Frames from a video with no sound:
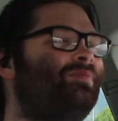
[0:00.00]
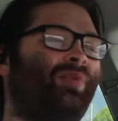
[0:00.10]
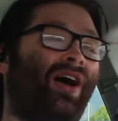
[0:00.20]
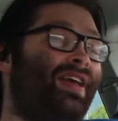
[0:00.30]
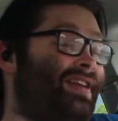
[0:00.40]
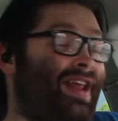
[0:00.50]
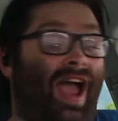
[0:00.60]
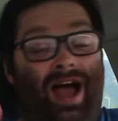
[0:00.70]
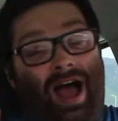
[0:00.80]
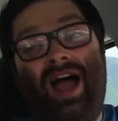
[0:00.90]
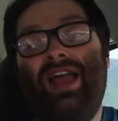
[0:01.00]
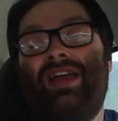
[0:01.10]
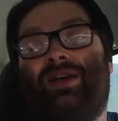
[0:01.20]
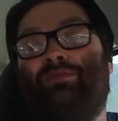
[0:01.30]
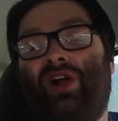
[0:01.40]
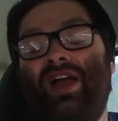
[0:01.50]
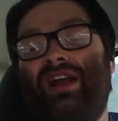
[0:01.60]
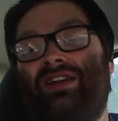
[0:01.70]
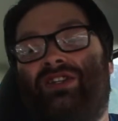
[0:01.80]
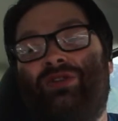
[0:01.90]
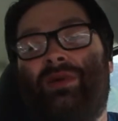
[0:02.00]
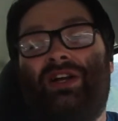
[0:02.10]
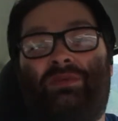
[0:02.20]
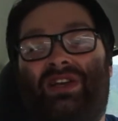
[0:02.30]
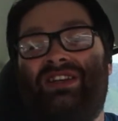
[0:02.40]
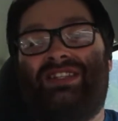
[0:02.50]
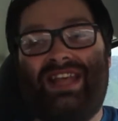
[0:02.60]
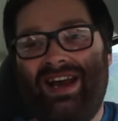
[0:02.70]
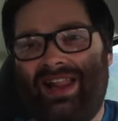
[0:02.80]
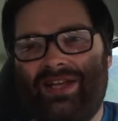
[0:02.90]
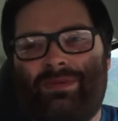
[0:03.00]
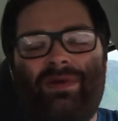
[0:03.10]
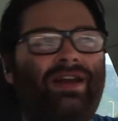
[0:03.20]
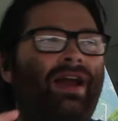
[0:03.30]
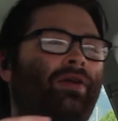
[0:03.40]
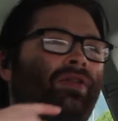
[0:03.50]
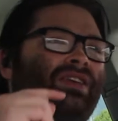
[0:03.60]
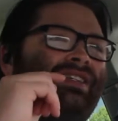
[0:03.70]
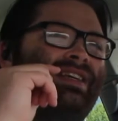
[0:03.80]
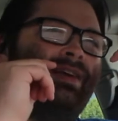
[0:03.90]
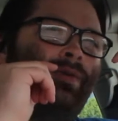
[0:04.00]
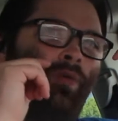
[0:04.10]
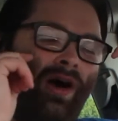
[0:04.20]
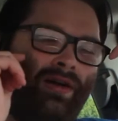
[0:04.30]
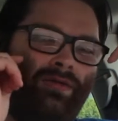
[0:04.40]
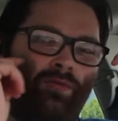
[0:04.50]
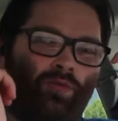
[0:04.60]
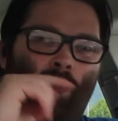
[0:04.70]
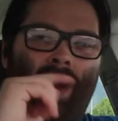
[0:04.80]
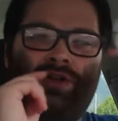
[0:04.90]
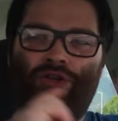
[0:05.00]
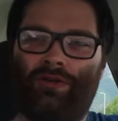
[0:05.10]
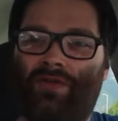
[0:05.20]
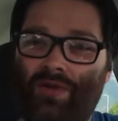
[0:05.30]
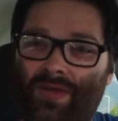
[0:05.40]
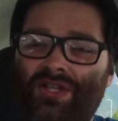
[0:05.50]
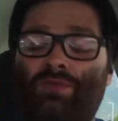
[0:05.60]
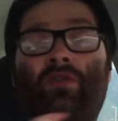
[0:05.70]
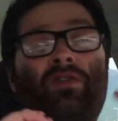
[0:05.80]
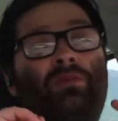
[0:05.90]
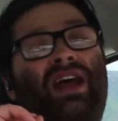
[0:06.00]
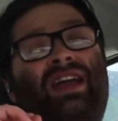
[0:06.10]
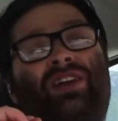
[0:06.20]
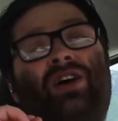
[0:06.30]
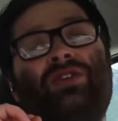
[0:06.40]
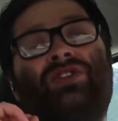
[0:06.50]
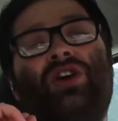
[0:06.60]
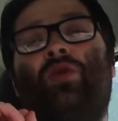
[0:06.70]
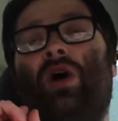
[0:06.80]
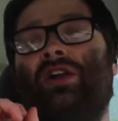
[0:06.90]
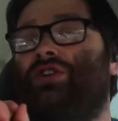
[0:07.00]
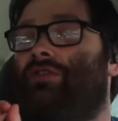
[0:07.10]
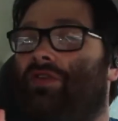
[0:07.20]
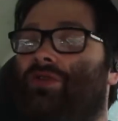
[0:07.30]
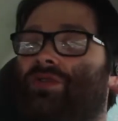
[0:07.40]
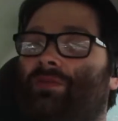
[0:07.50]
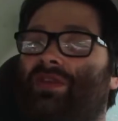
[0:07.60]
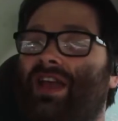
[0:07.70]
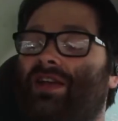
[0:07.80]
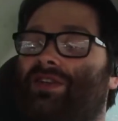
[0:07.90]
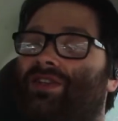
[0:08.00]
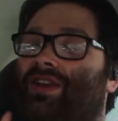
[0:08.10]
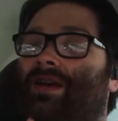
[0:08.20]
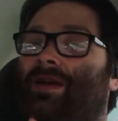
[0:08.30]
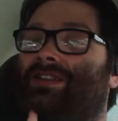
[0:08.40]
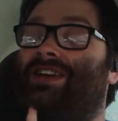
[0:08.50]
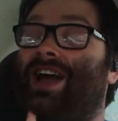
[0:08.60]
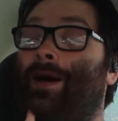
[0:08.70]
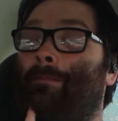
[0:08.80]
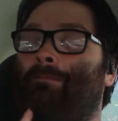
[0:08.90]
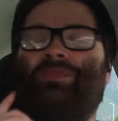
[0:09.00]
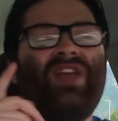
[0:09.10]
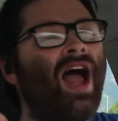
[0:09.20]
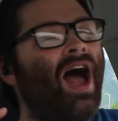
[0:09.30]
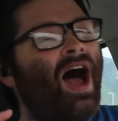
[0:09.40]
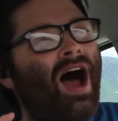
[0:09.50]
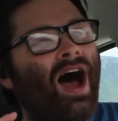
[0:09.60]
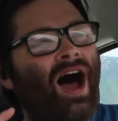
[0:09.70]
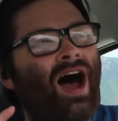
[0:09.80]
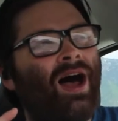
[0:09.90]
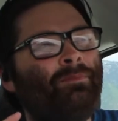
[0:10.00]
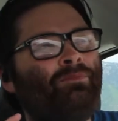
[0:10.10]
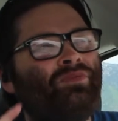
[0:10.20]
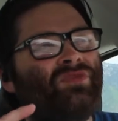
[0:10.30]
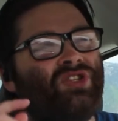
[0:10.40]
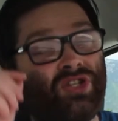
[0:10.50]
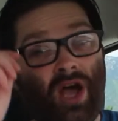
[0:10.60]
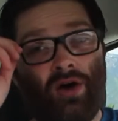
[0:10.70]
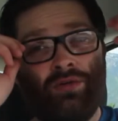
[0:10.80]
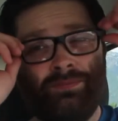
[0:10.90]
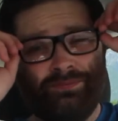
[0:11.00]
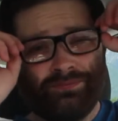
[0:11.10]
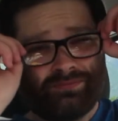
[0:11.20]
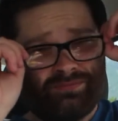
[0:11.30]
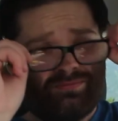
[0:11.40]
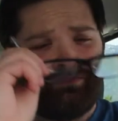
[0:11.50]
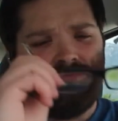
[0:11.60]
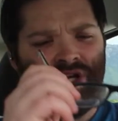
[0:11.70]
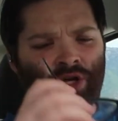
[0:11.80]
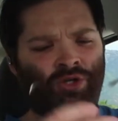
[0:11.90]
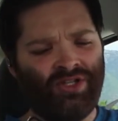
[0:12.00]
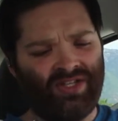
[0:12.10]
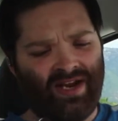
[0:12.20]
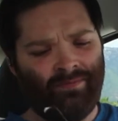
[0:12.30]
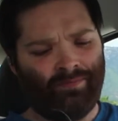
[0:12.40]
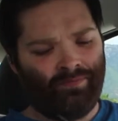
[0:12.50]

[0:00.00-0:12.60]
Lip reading: But I ain't complaining too much because that allows me to not only see and watch and review this movie, but I can also watch and review something else to come. So, Ocean's 8,